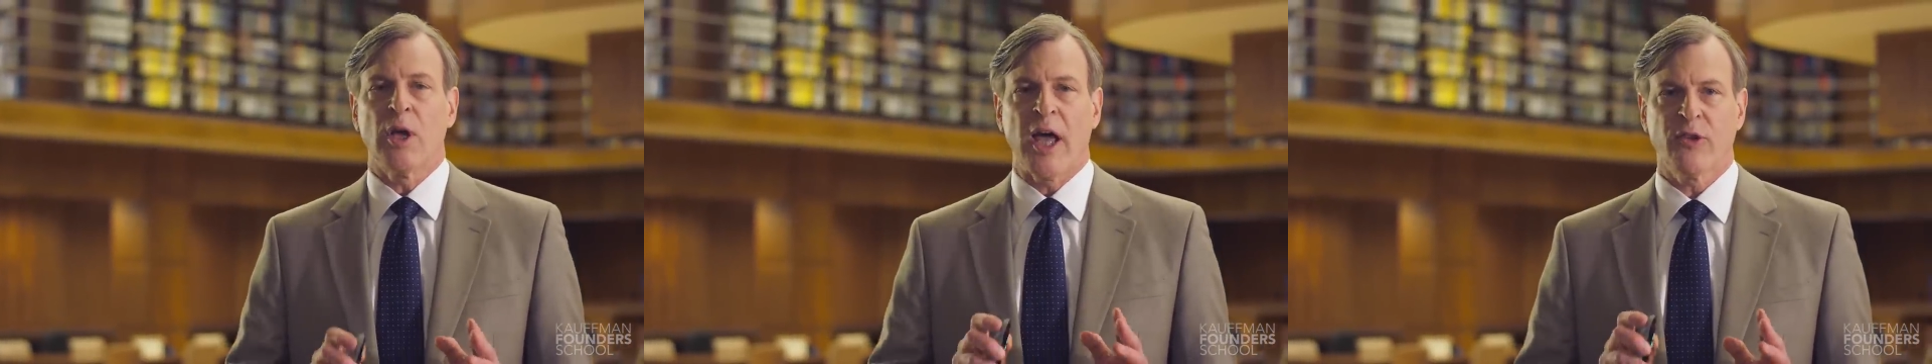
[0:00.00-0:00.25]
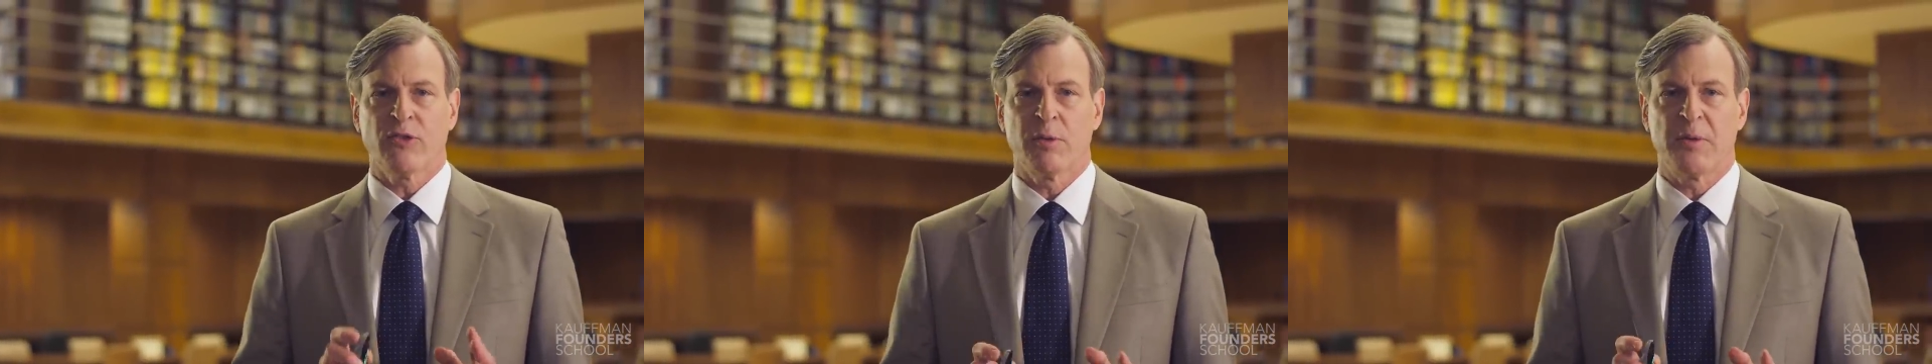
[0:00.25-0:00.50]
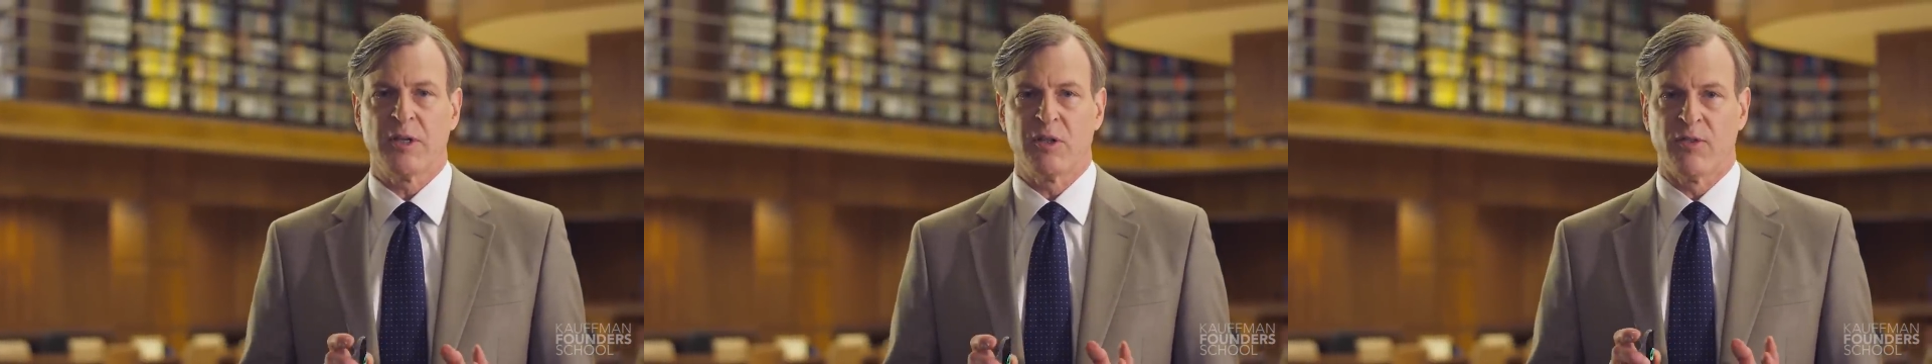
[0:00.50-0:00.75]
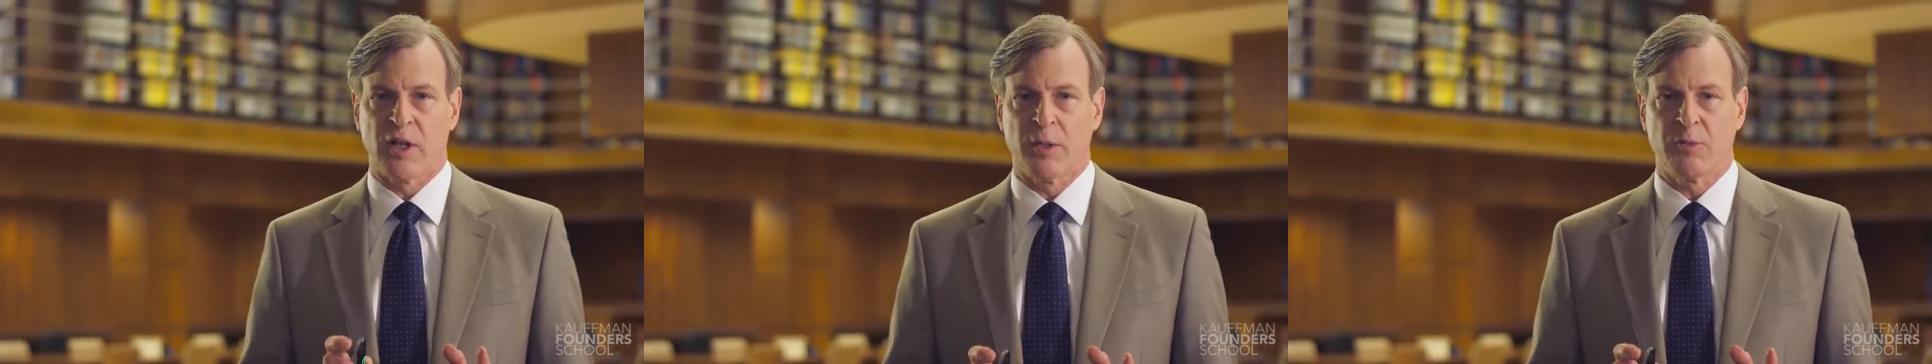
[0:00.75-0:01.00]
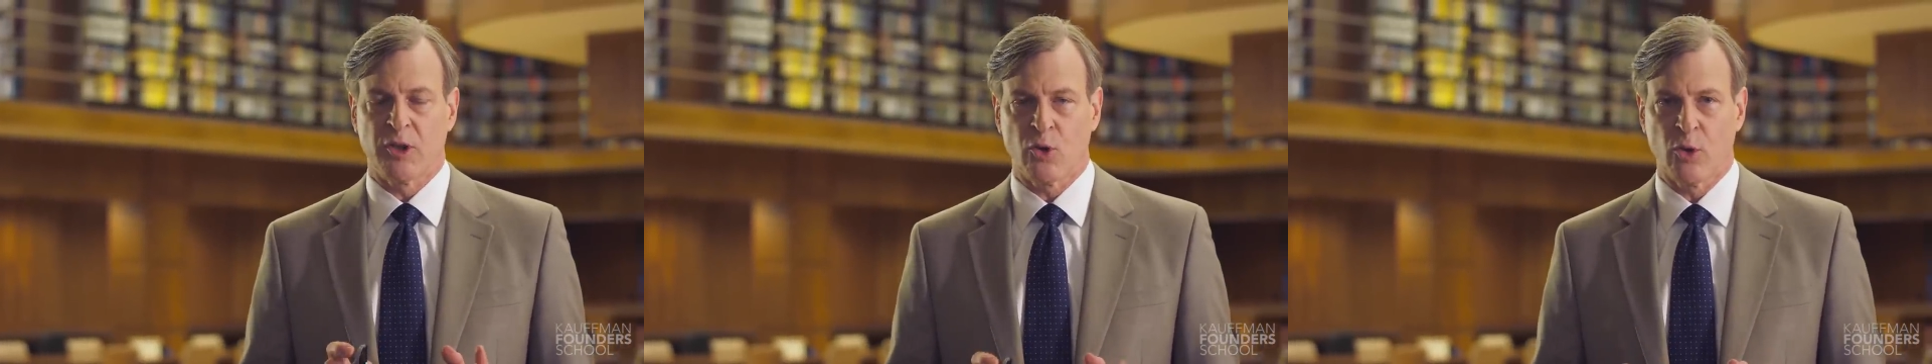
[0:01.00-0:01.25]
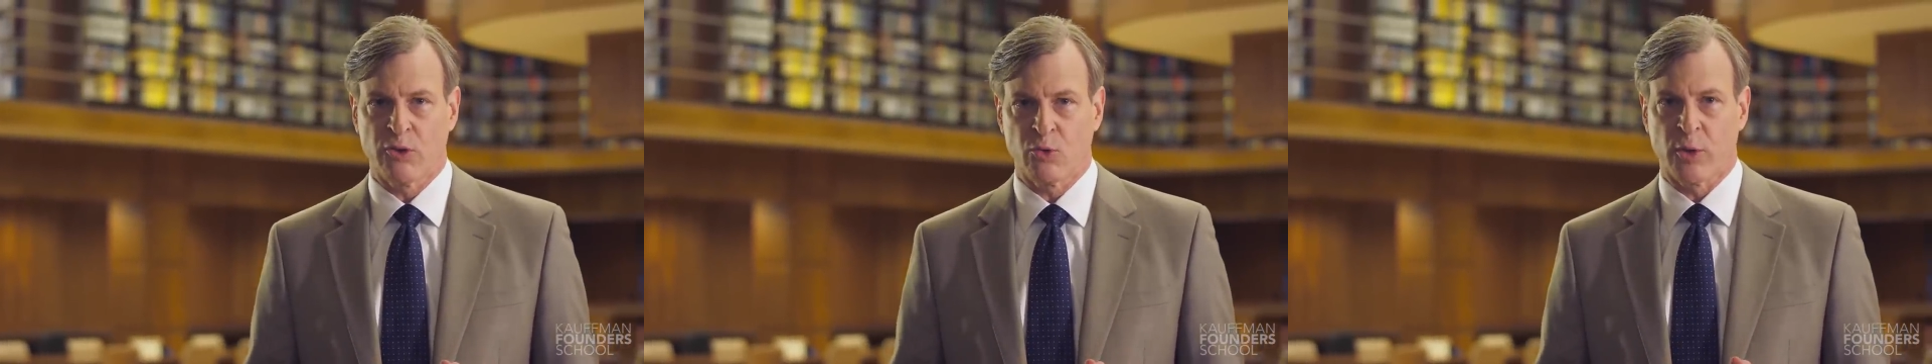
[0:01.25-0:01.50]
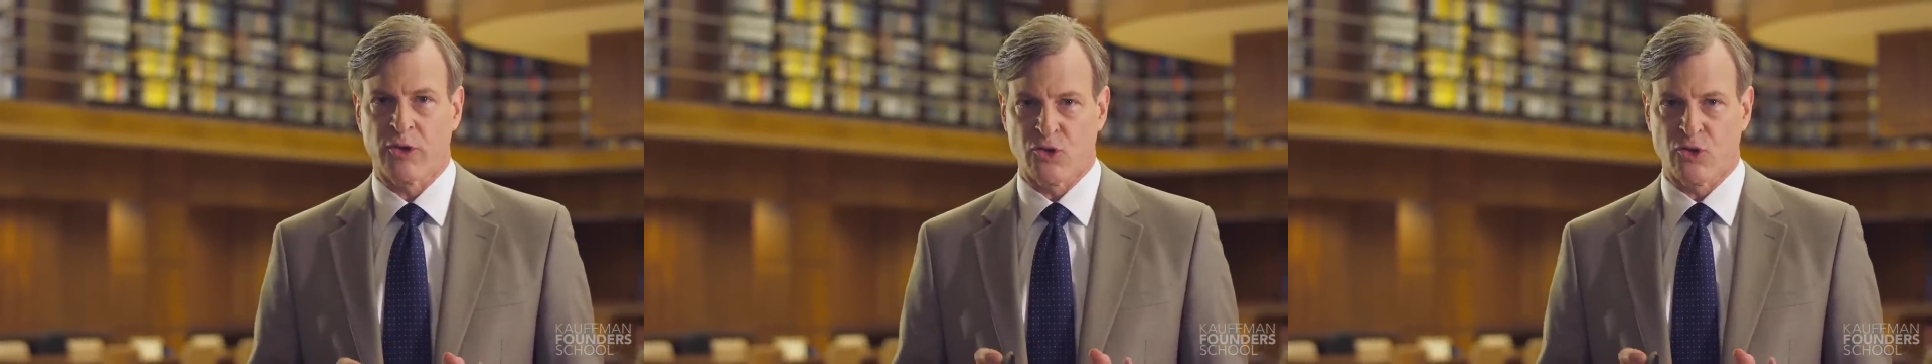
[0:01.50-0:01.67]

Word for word: has to be developed in accordance with a